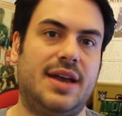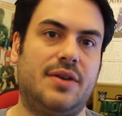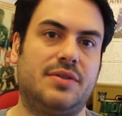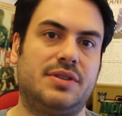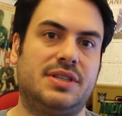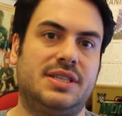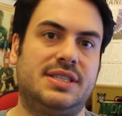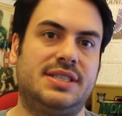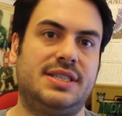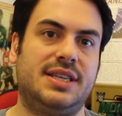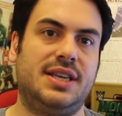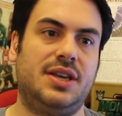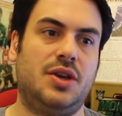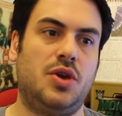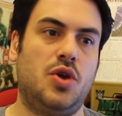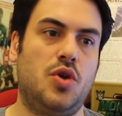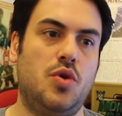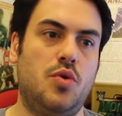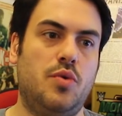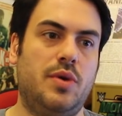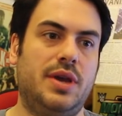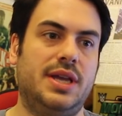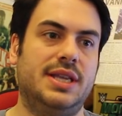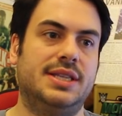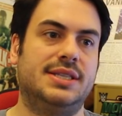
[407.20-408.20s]
out to see
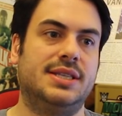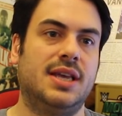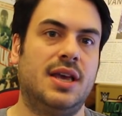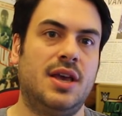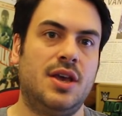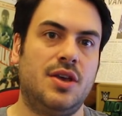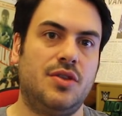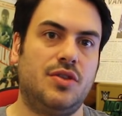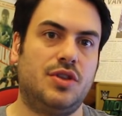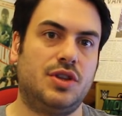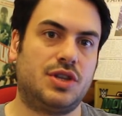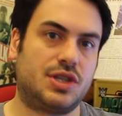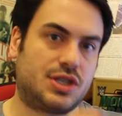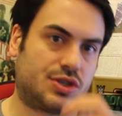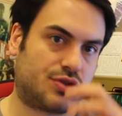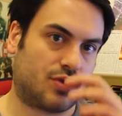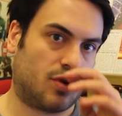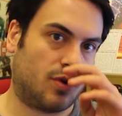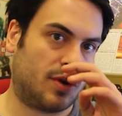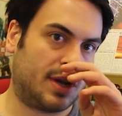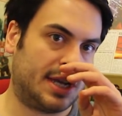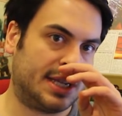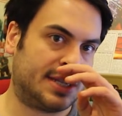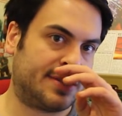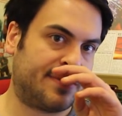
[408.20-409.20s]
who is the
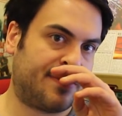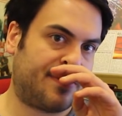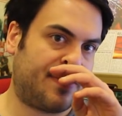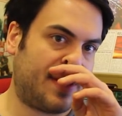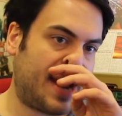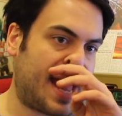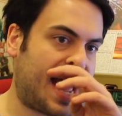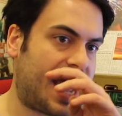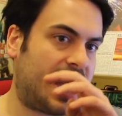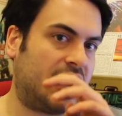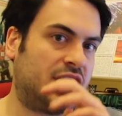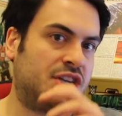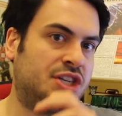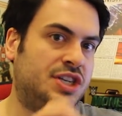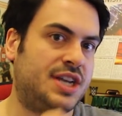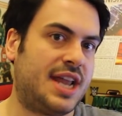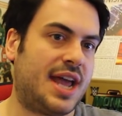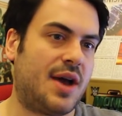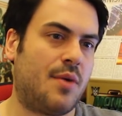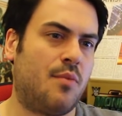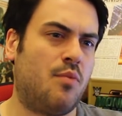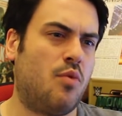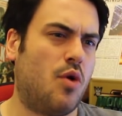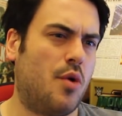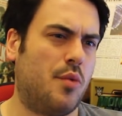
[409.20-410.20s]
strongest Flash.
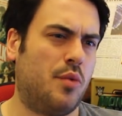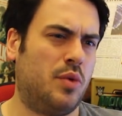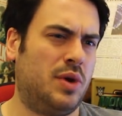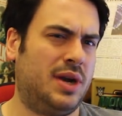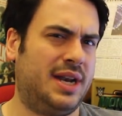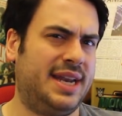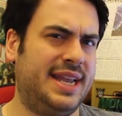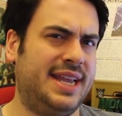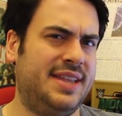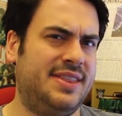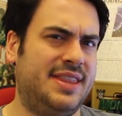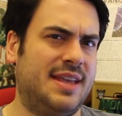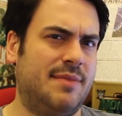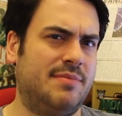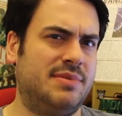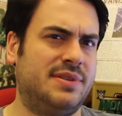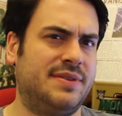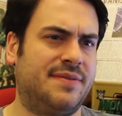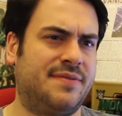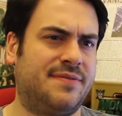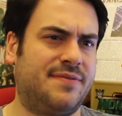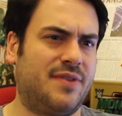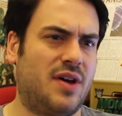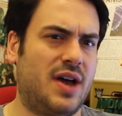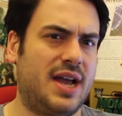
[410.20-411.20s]
Now, what will lead them
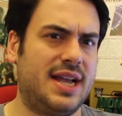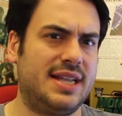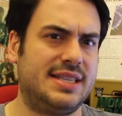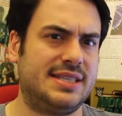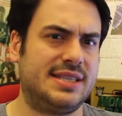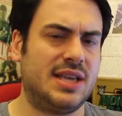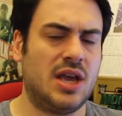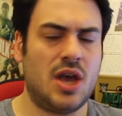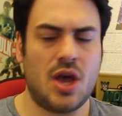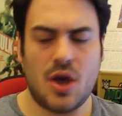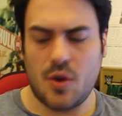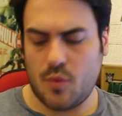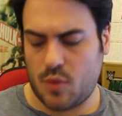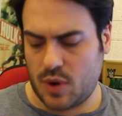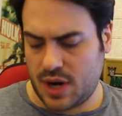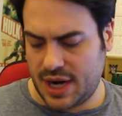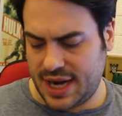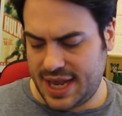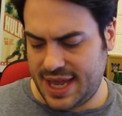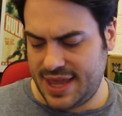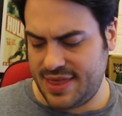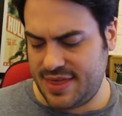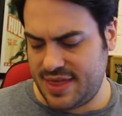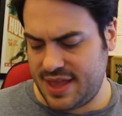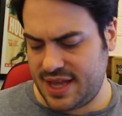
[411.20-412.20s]
to fight? Well,
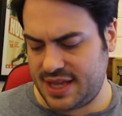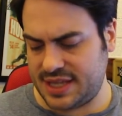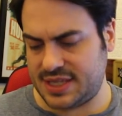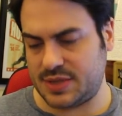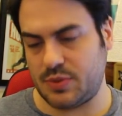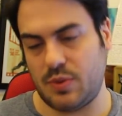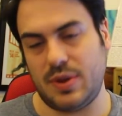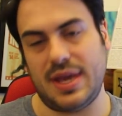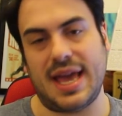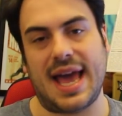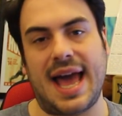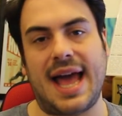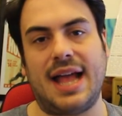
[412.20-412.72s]
in this, we